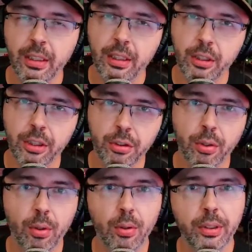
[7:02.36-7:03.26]

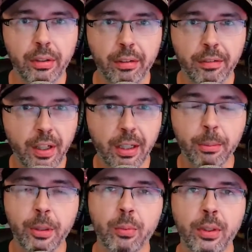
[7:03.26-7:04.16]
control your
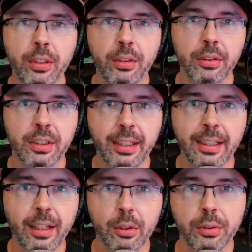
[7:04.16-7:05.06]
environment when you're
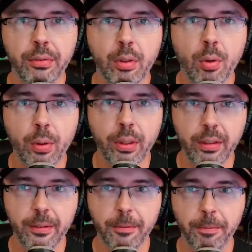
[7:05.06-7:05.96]
sitting down to record.
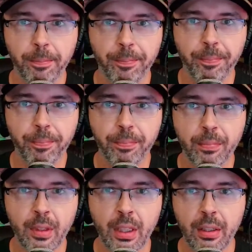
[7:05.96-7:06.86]

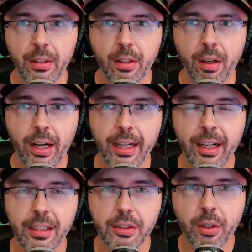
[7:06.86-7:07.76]
All right,
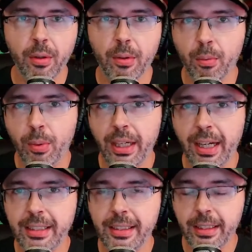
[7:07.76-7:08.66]
guys. So what
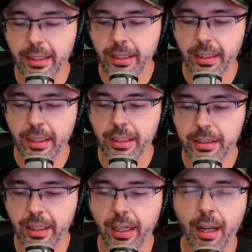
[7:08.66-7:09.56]
I did
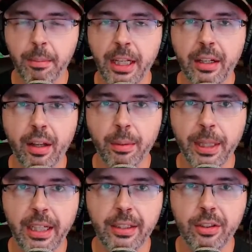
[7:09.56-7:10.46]
is that I made another
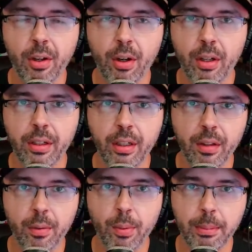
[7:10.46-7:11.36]
page on
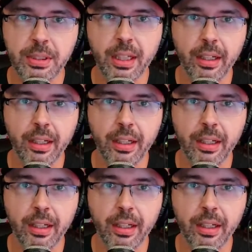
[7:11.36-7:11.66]
the website,